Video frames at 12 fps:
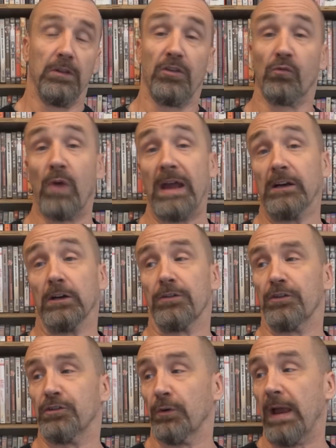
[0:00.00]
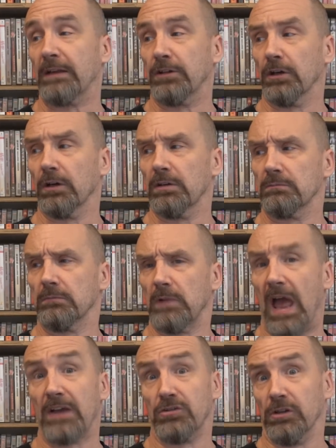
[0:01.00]
The writer, the director, and
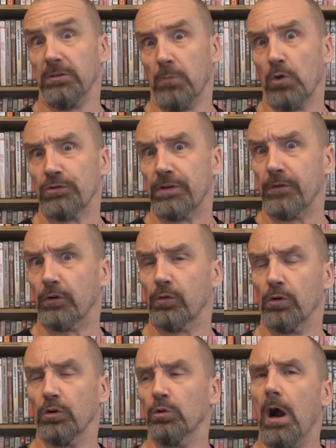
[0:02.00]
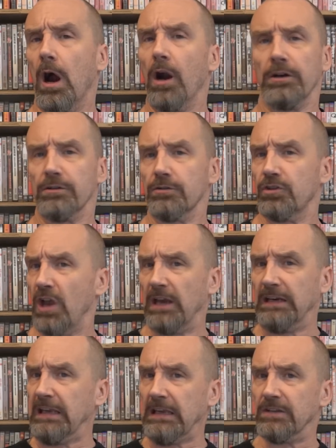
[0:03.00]
actually most of the crew aren't
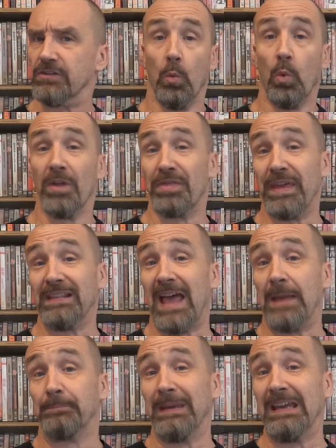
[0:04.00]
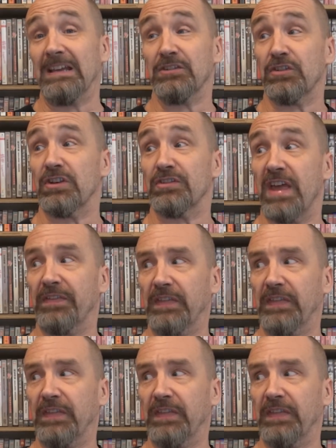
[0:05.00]
Chinese. One thing that means is that